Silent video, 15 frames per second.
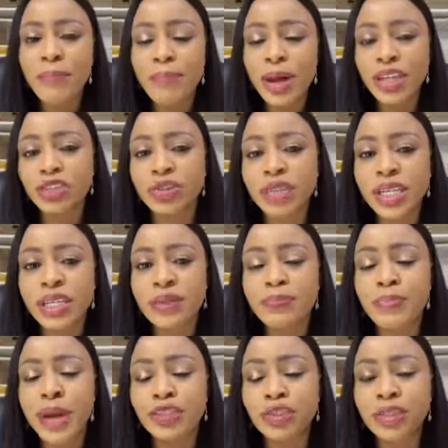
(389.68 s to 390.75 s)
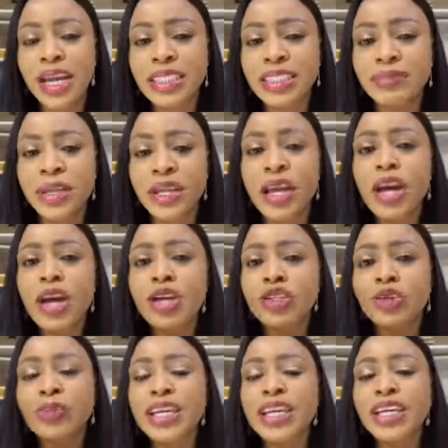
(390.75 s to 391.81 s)
to patronize me,
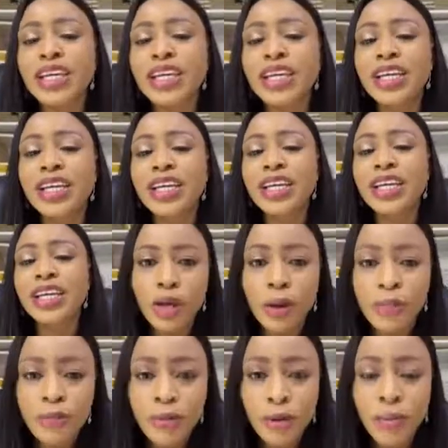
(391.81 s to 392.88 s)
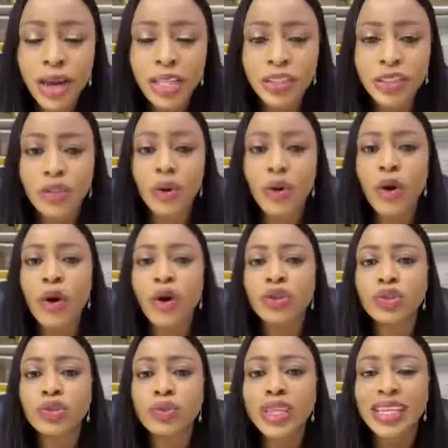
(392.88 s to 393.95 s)
to begin to shop from my
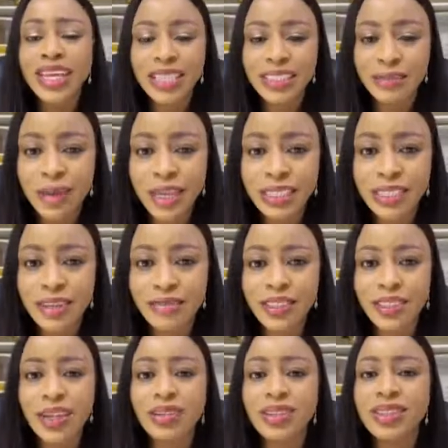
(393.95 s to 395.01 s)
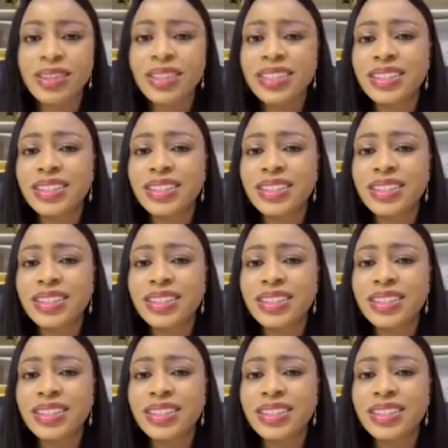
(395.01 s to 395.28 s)
store or to get my service?